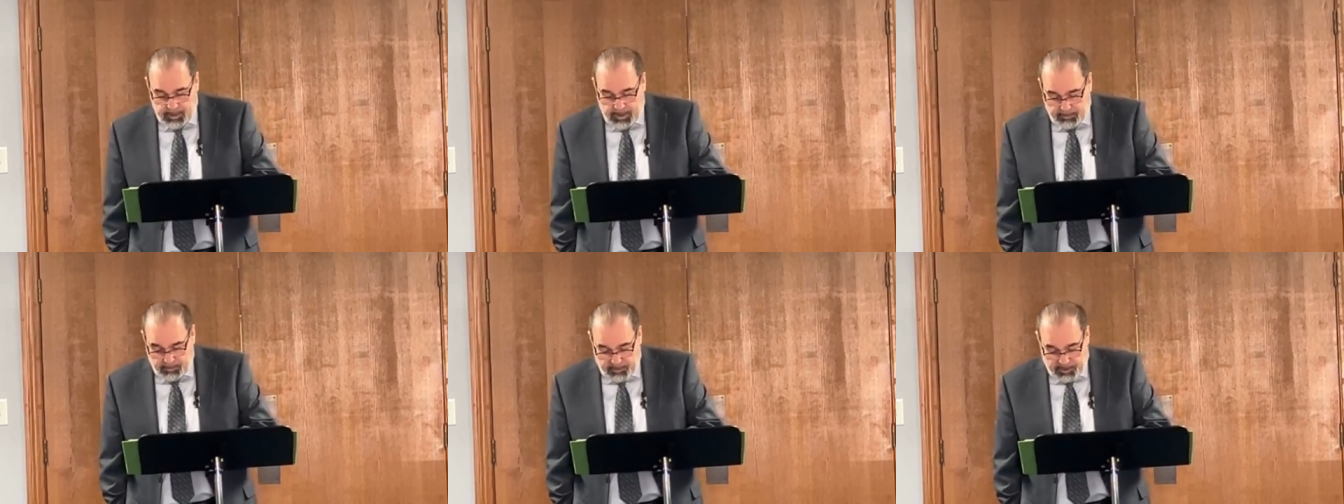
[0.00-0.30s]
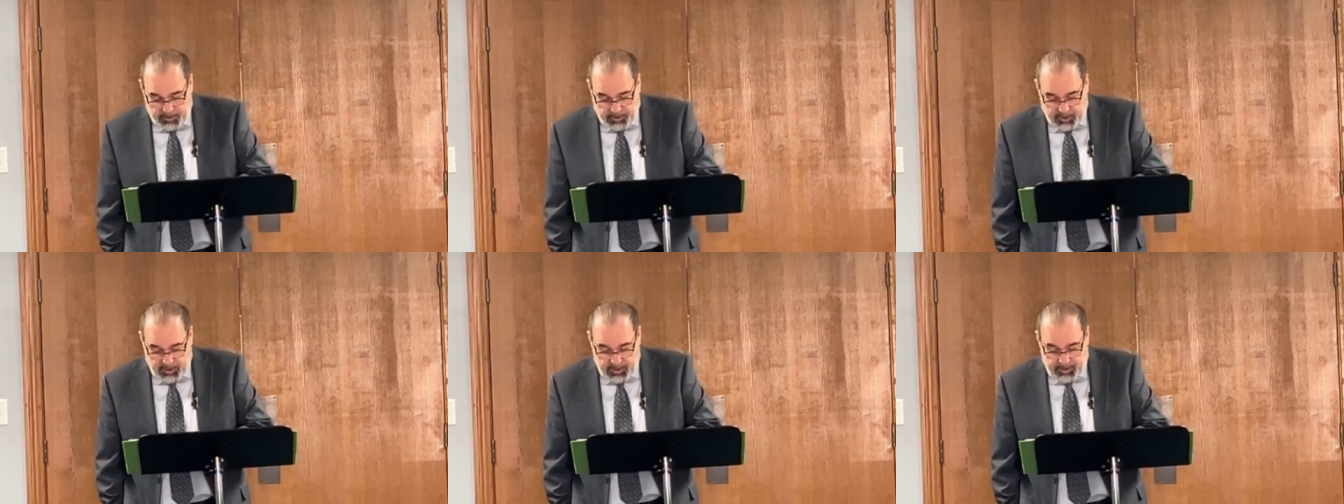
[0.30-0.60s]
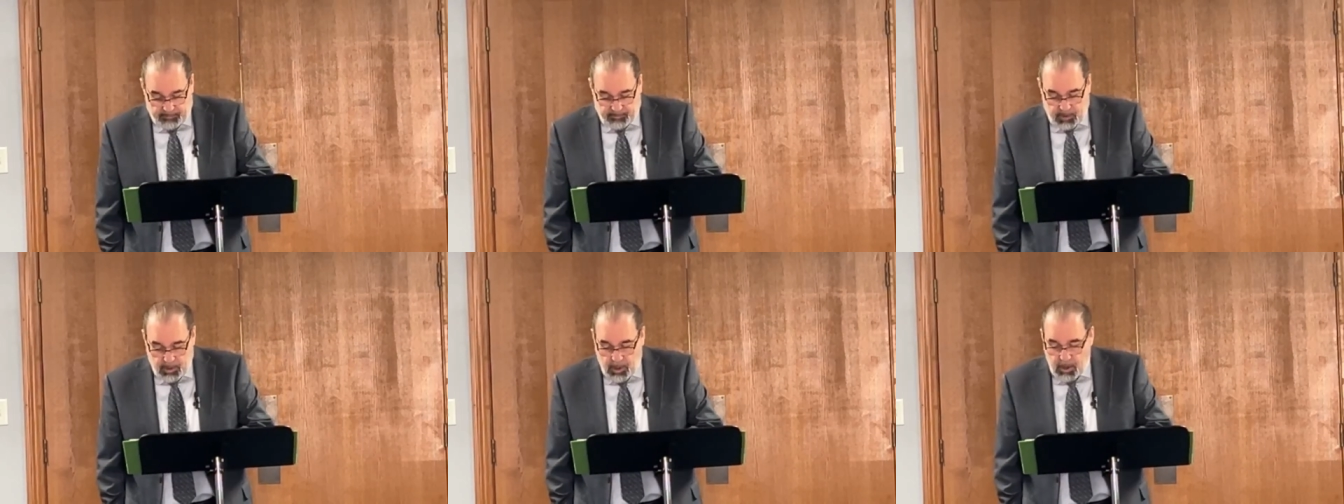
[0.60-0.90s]
they
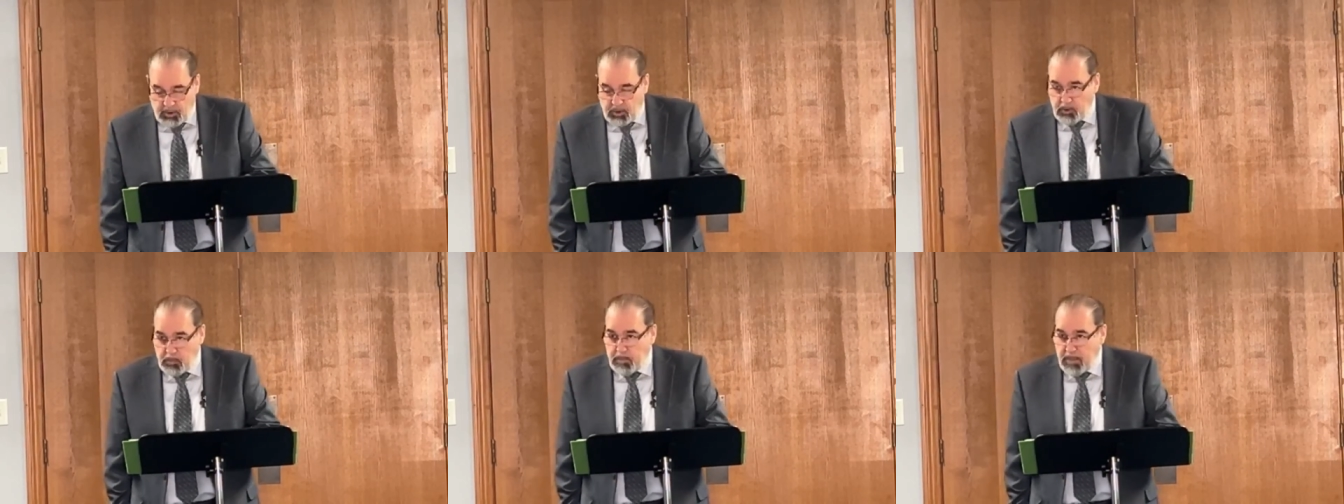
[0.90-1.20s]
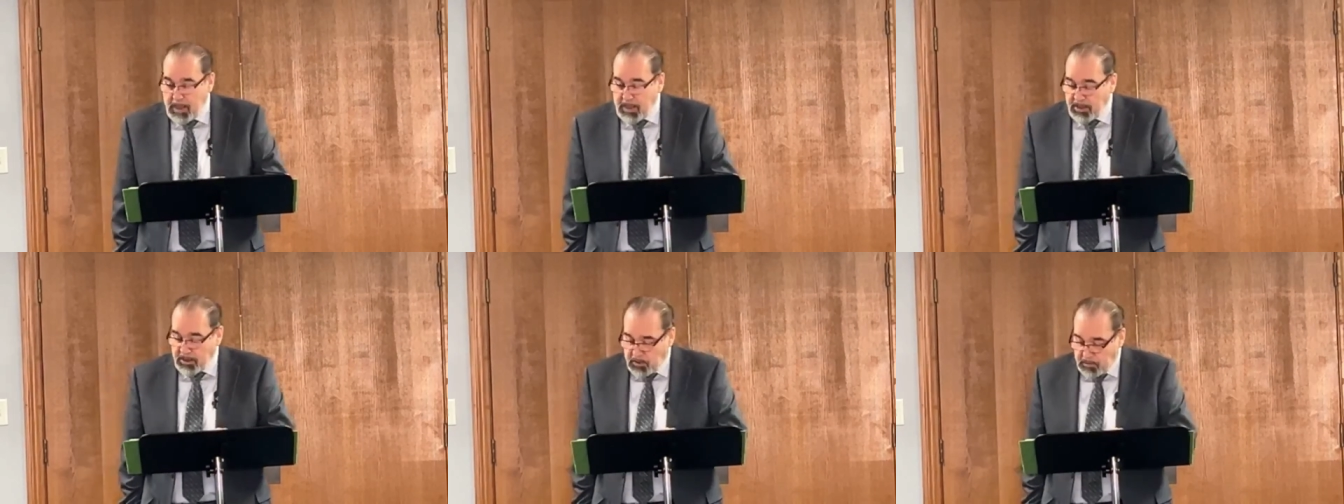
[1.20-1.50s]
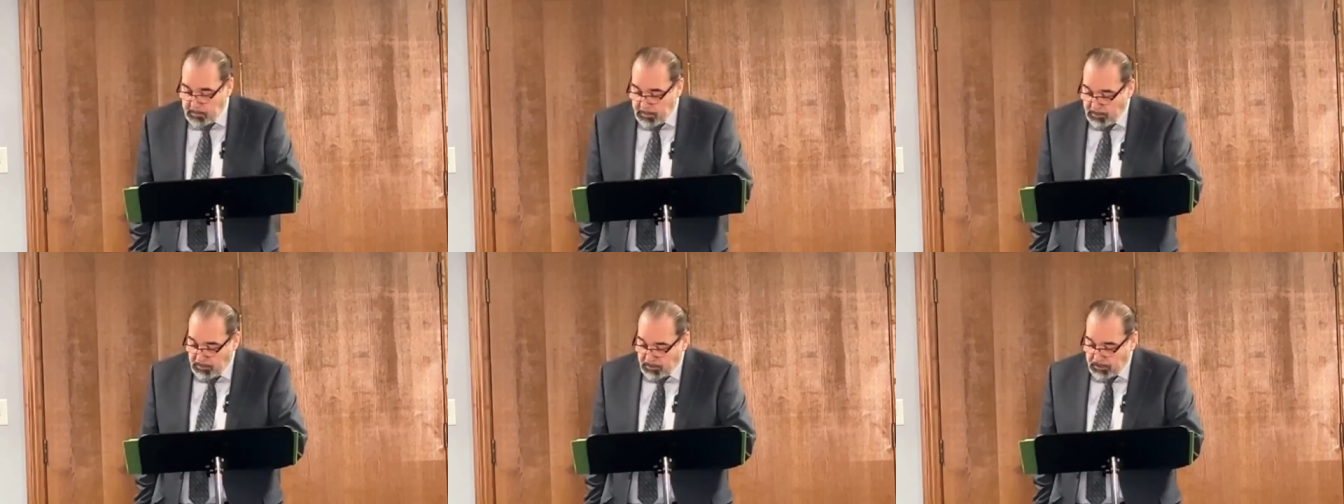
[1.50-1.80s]
received to being
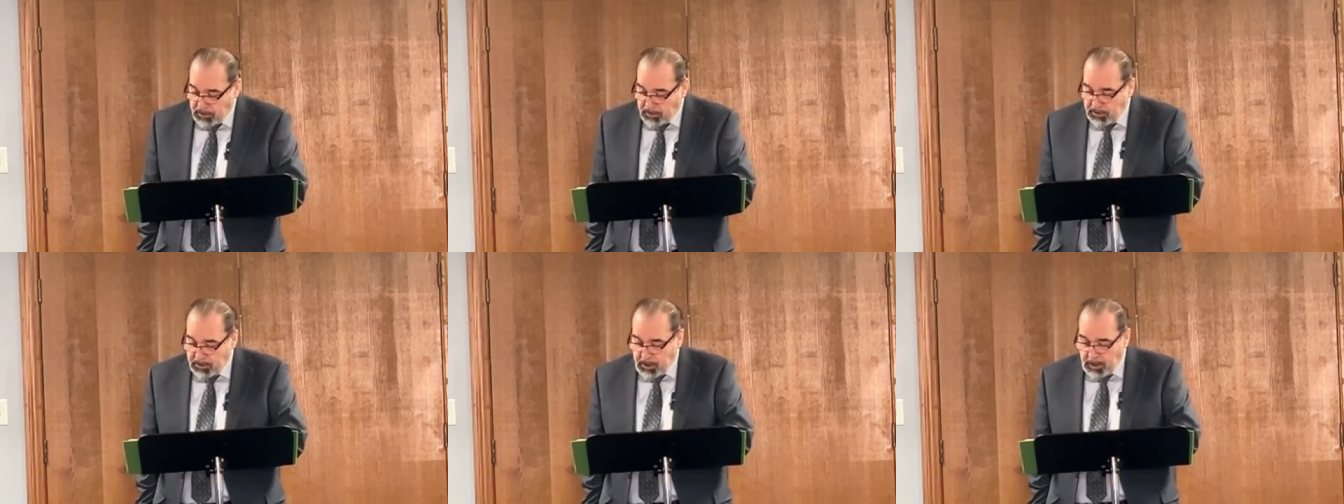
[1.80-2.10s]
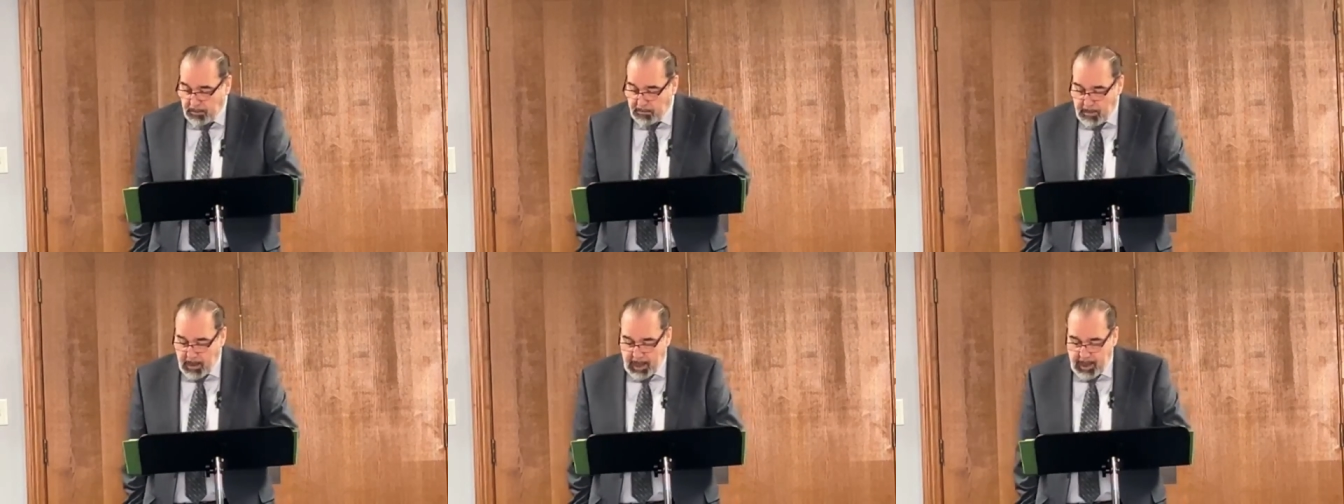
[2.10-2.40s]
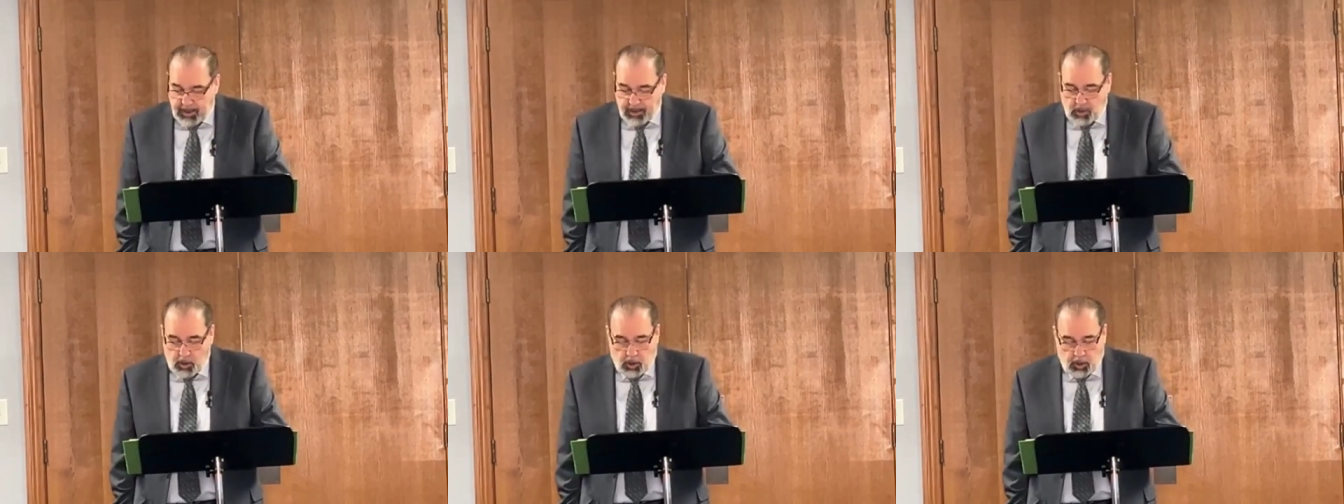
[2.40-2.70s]
a spiritual young
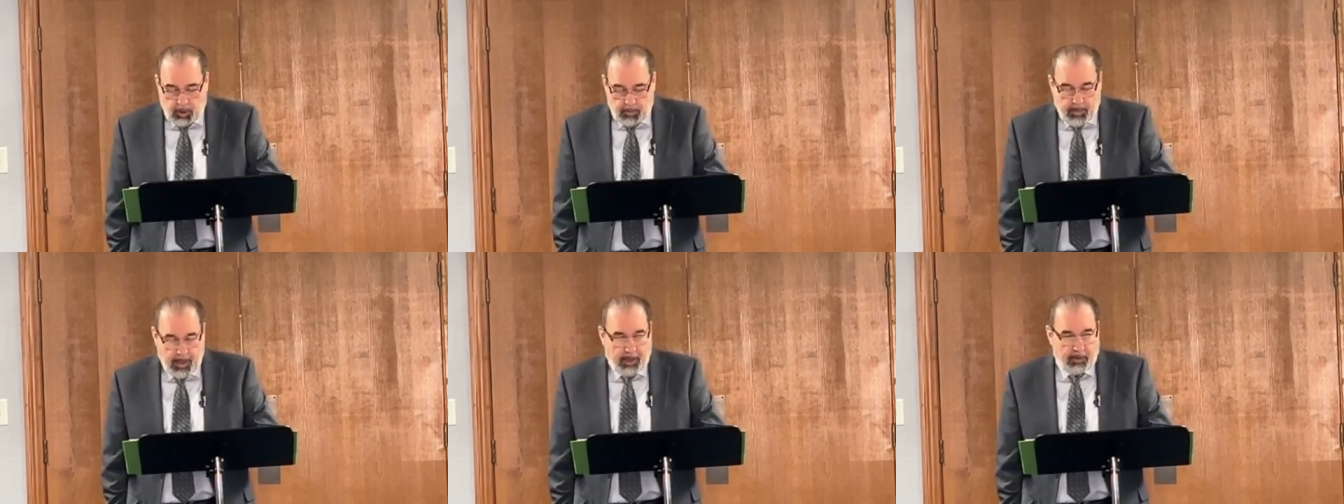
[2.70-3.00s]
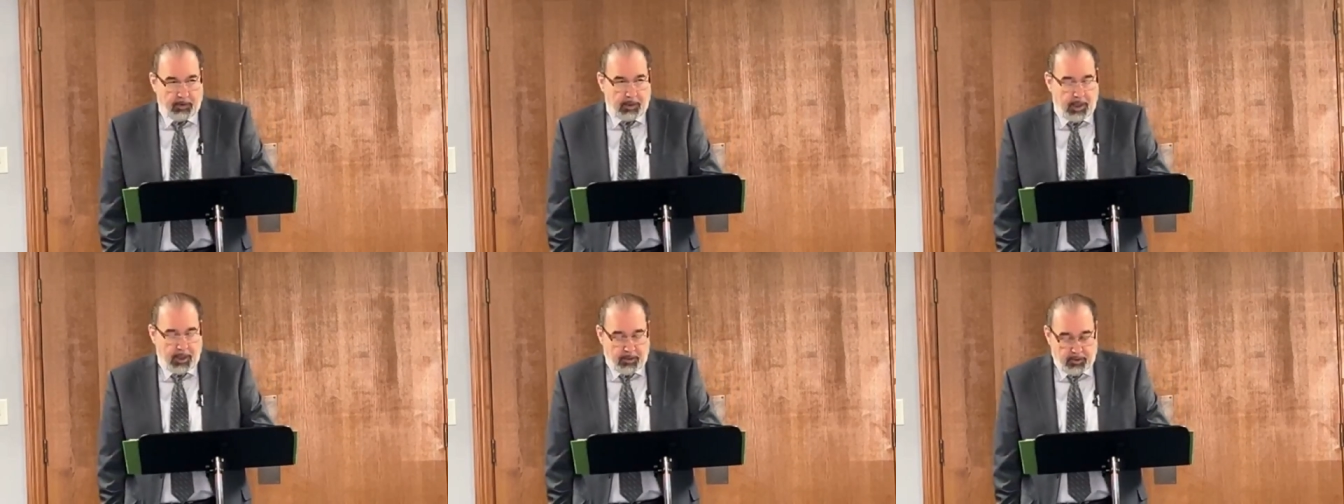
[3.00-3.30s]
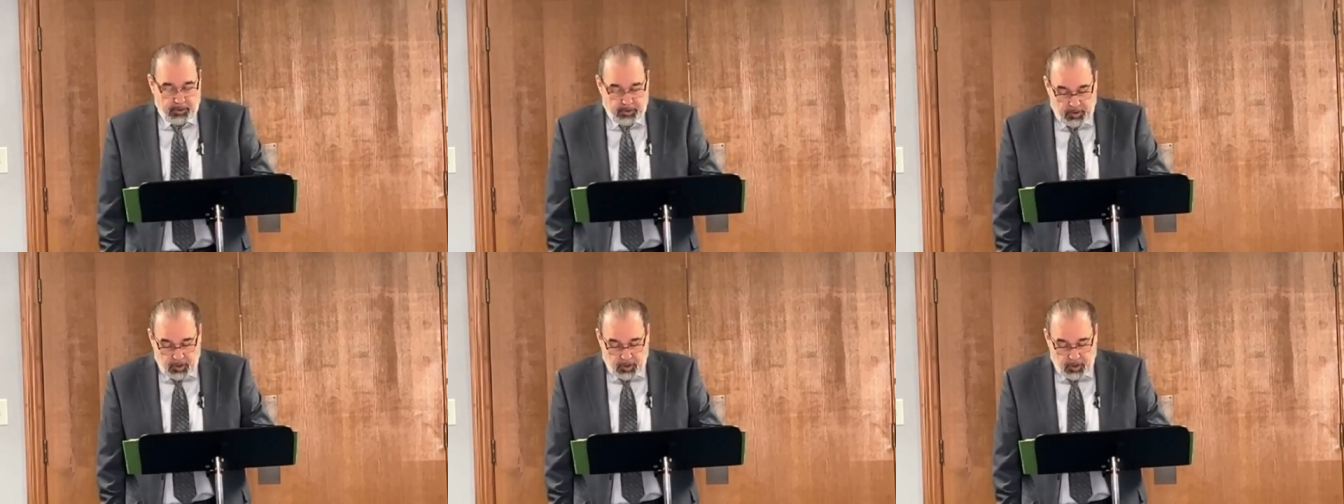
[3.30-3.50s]
man all about